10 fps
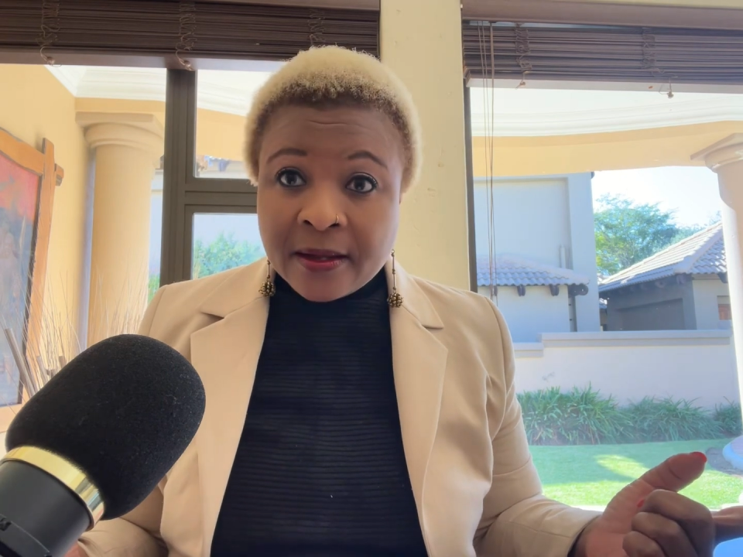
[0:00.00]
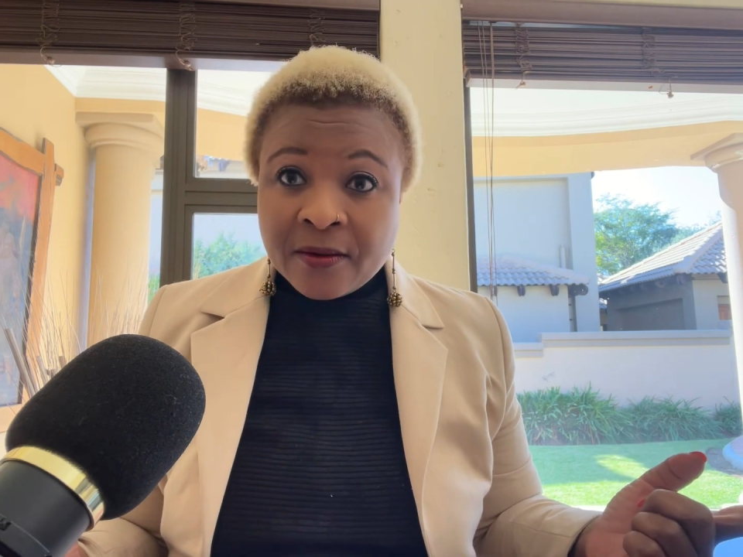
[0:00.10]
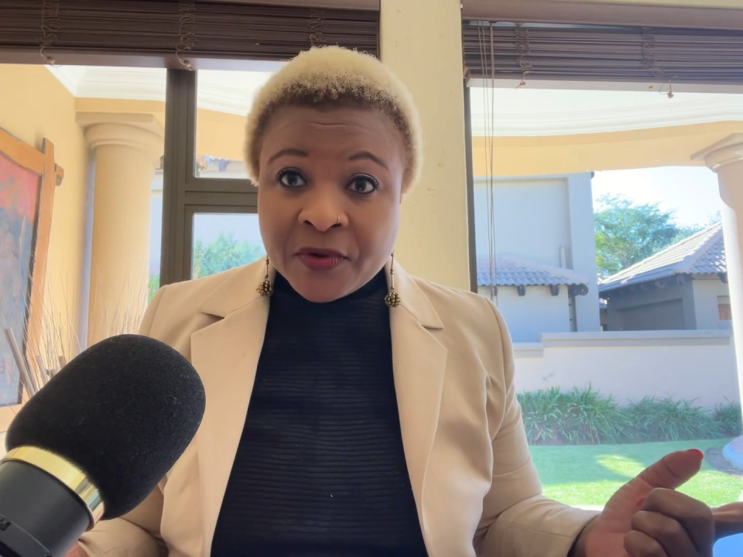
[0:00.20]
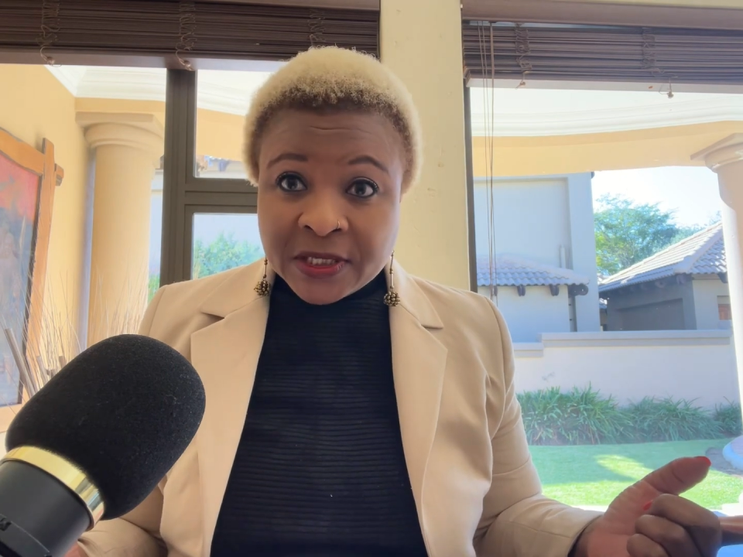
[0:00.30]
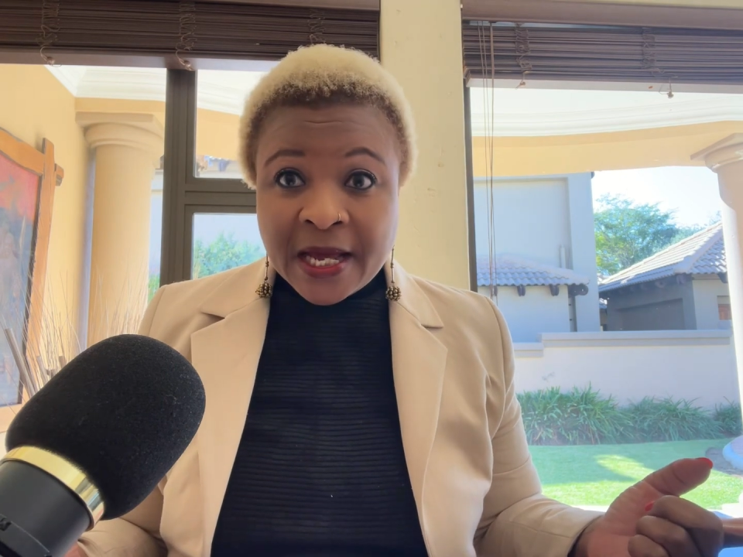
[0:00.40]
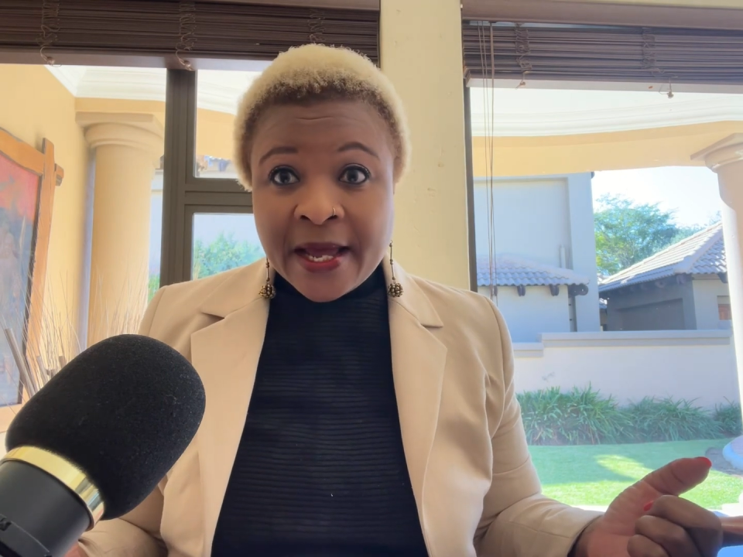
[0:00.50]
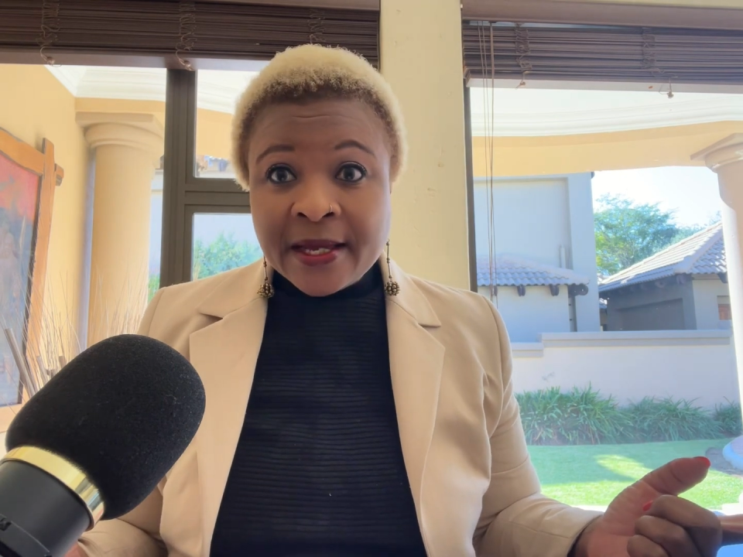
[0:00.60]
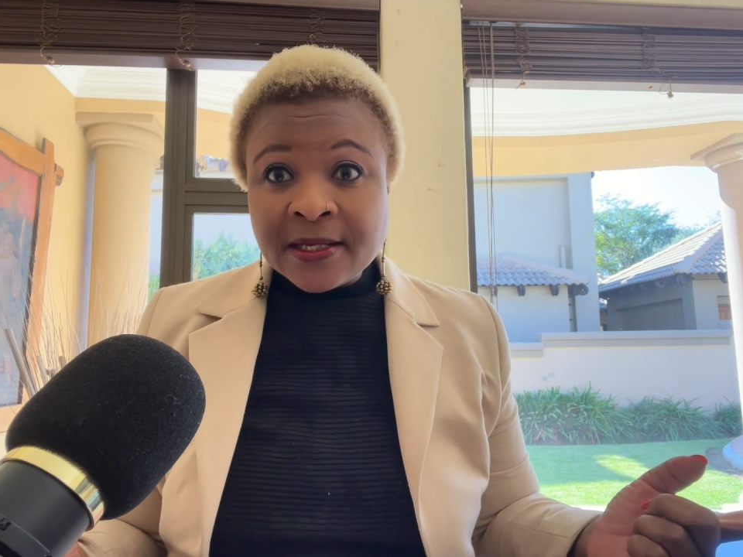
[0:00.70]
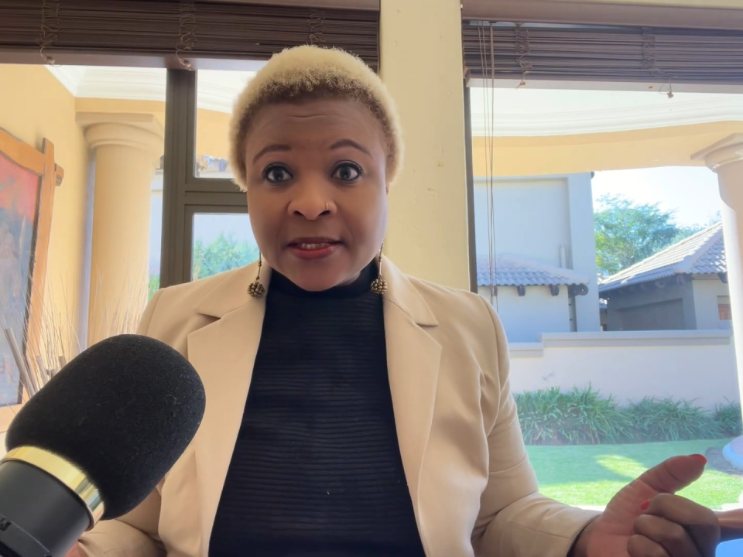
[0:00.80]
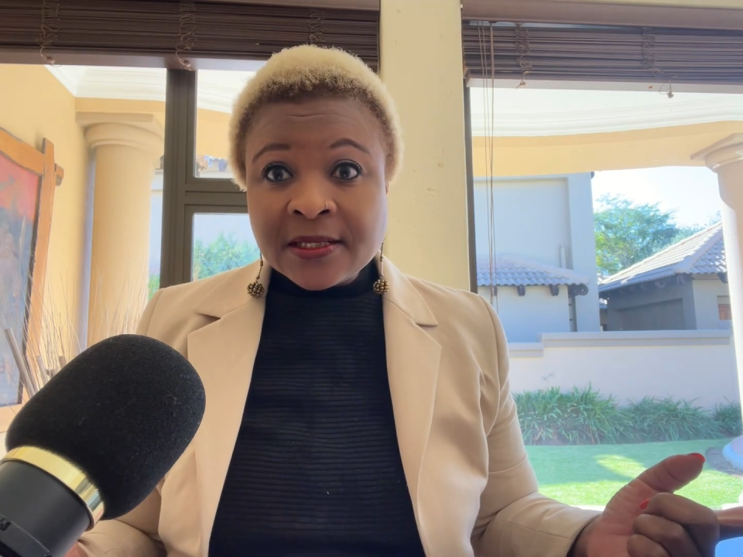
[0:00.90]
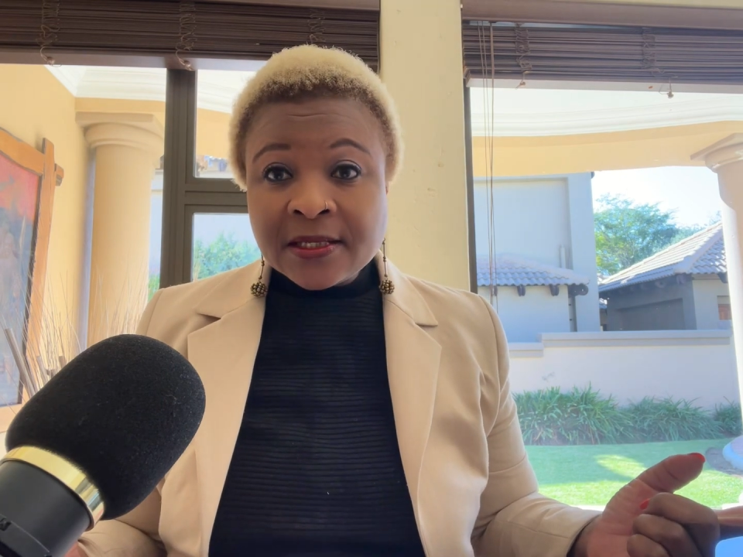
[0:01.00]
retired